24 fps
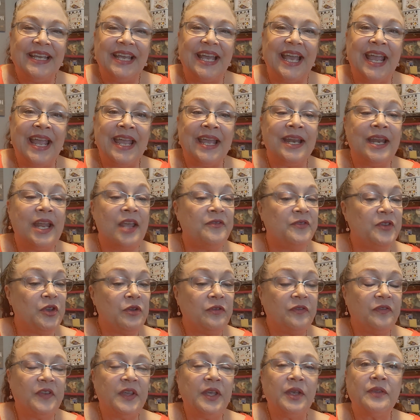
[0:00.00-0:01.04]
And if you
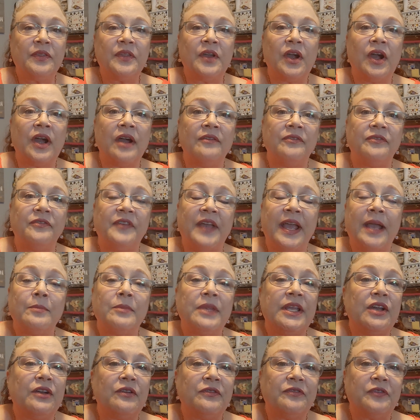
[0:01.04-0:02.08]
feel there are
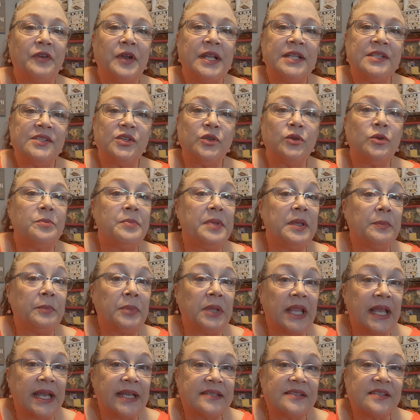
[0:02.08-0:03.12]
family or friends who would be
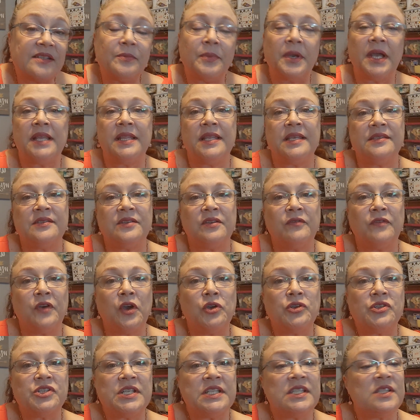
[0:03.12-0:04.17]
blessed by these
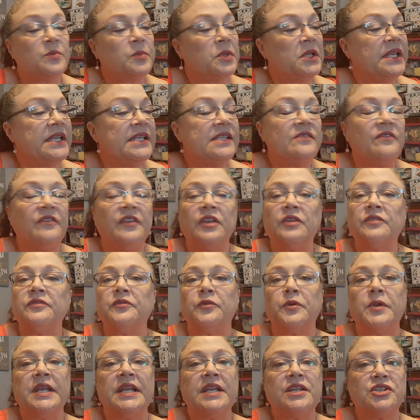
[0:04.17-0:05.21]
devotions, please feel
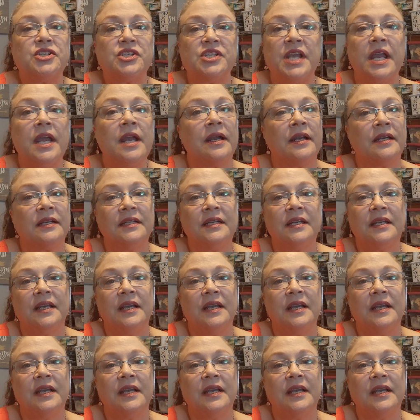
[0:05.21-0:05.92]
free to share.